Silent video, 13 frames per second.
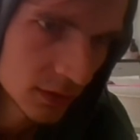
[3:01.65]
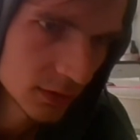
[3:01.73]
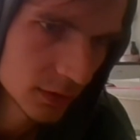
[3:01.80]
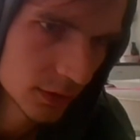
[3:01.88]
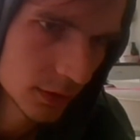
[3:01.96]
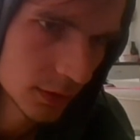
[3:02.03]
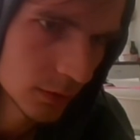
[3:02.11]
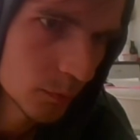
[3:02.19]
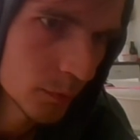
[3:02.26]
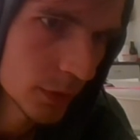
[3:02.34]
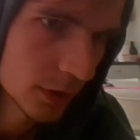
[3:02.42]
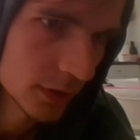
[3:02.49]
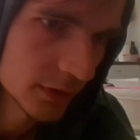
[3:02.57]
the
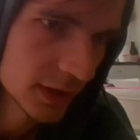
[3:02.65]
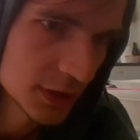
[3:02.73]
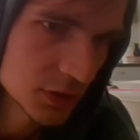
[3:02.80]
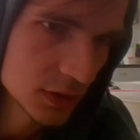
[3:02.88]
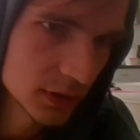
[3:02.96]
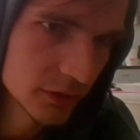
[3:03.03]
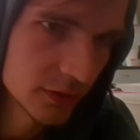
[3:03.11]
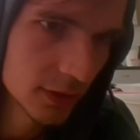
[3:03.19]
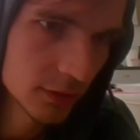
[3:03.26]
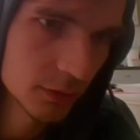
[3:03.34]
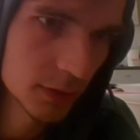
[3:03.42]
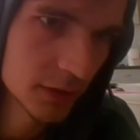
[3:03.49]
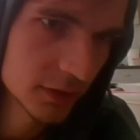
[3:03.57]
market actually
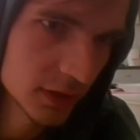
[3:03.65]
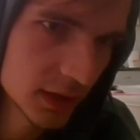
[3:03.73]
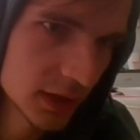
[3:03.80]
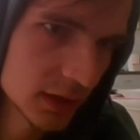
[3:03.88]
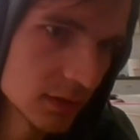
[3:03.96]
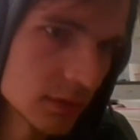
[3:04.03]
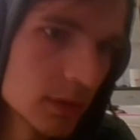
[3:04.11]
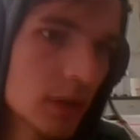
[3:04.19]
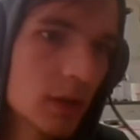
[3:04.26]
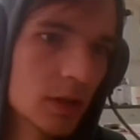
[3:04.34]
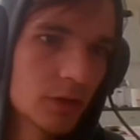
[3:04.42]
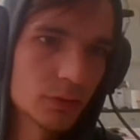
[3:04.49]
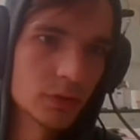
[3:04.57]
starts rising again
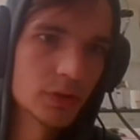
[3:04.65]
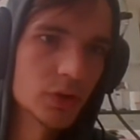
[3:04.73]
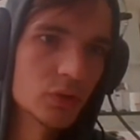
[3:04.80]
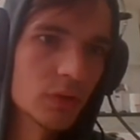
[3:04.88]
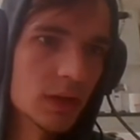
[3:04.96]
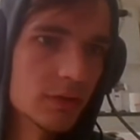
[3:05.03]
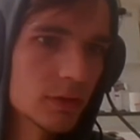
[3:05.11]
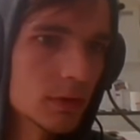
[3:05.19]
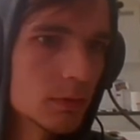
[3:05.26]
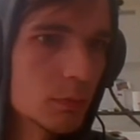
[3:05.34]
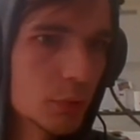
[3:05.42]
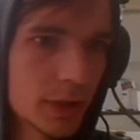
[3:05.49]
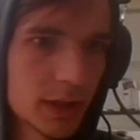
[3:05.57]
to a new level,
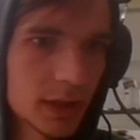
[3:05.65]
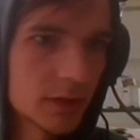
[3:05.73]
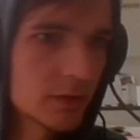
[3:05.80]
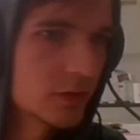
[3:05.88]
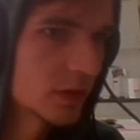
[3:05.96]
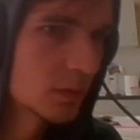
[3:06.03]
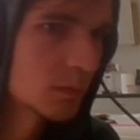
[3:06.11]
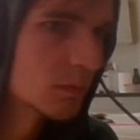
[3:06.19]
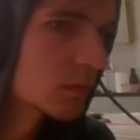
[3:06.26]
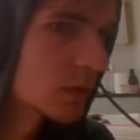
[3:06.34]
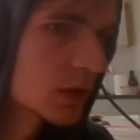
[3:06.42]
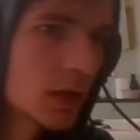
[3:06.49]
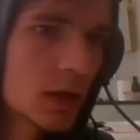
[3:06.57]
breaking some
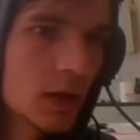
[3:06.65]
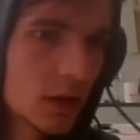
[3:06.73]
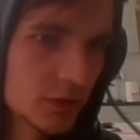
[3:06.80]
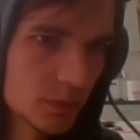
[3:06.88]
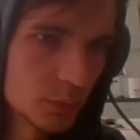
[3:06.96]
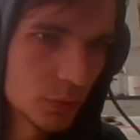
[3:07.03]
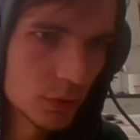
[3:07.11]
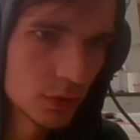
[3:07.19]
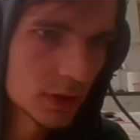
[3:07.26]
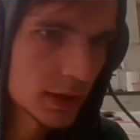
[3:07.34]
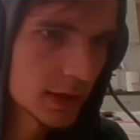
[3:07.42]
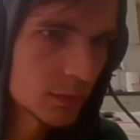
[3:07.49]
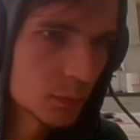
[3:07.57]
support
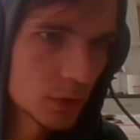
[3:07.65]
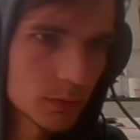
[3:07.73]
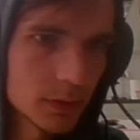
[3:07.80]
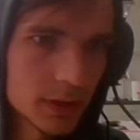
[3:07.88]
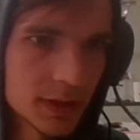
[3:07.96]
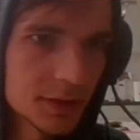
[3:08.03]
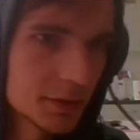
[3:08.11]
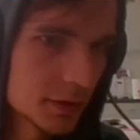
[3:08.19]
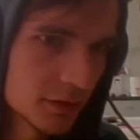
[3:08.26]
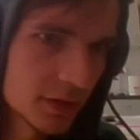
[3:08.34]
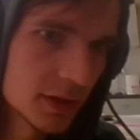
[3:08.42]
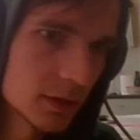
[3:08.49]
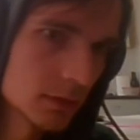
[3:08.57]
lines probably here and
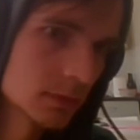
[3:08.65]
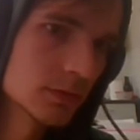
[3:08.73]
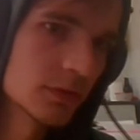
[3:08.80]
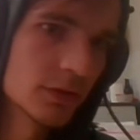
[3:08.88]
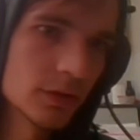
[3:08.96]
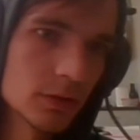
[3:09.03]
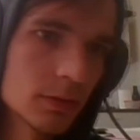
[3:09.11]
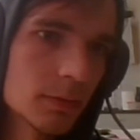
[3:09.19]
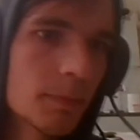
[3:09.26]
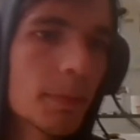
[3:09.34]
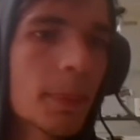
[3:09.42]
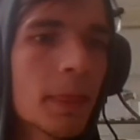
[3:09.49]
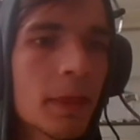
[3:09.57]
there. So
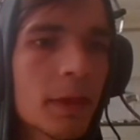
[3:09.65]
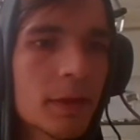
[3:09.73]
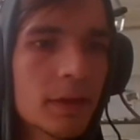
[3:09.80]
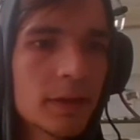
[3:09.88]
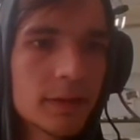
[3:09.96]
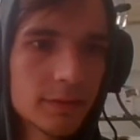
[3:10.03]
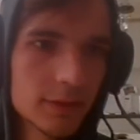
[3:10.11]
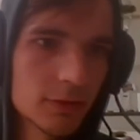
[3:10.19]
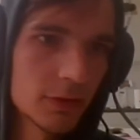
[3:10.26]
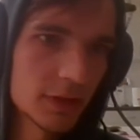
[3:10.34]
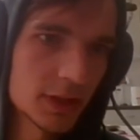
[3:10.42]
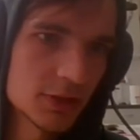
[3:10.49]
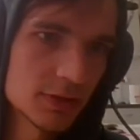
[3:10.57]
this
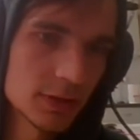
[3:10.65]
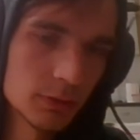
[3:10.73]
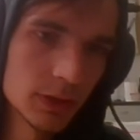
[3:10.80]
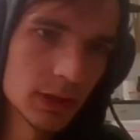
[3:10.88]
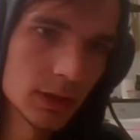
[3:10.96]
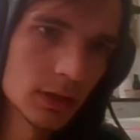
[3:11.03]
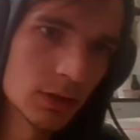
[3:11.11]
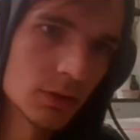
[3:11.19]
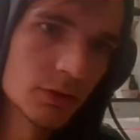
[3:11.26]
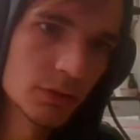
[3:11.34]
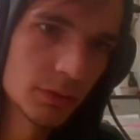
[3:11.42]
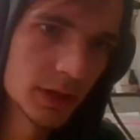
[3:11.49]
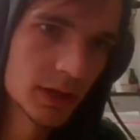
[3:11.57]
was actually really good
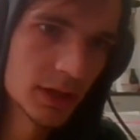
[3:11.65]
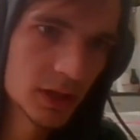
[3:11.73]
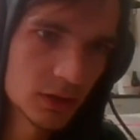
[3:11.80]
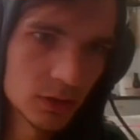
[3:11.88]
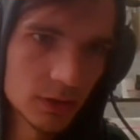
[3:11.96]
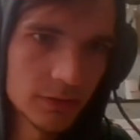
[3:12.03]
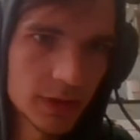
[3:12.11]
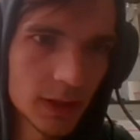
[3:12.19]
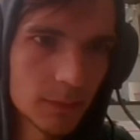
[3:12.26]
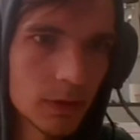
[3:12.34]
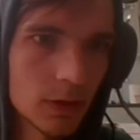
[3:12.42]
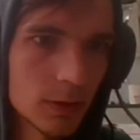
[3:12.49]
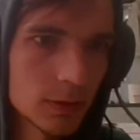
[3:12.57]
trade that I could have
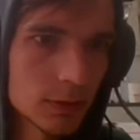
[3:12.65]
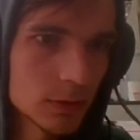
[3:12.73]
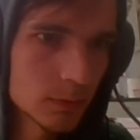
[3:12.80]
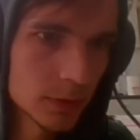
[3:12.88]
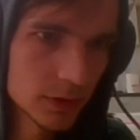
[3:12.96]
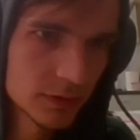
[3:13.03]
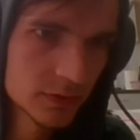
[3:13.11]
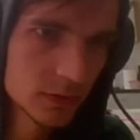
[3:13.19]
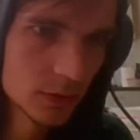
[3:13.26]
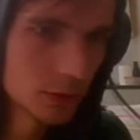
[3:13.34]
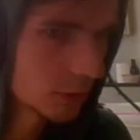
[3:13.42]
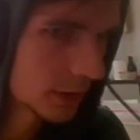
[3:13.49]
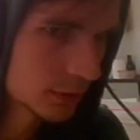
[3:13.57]
kept longer,
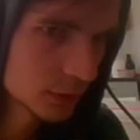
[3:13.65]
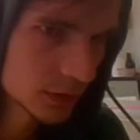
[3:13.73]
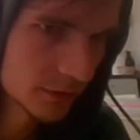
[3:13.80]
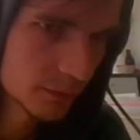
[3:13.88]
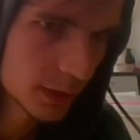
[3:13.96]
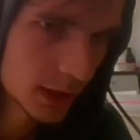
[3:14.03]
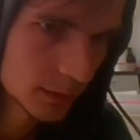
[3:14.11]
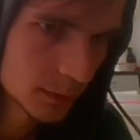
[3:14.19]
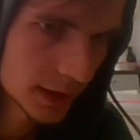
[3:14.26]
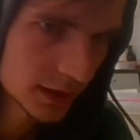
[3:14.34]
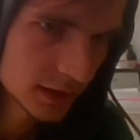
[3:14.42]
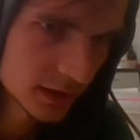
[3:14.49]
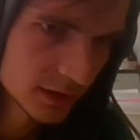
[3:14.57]
or I could have bought
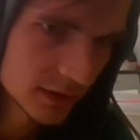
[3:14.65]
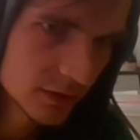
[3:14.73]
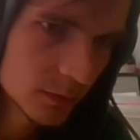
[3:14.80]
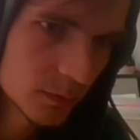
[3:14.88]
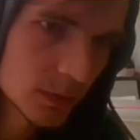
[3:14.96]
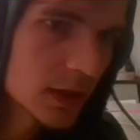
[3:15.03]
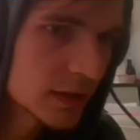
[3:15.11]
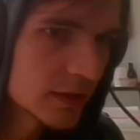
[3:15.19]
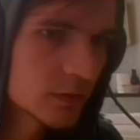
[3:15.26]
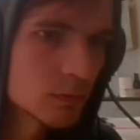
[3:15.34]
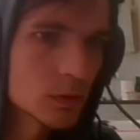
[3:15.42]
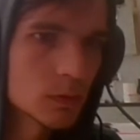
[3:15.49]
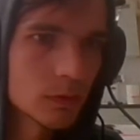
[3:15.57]
back in this
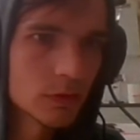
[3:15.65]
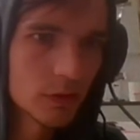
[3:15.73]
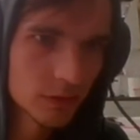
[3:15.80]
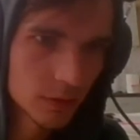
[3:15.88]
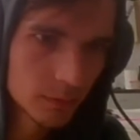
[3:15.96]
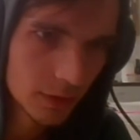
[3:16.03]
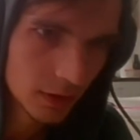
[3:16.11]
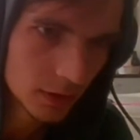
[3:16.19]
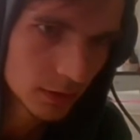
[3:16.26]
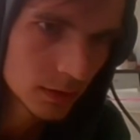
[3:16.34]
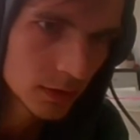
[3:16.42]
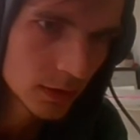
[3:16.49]
moment or something.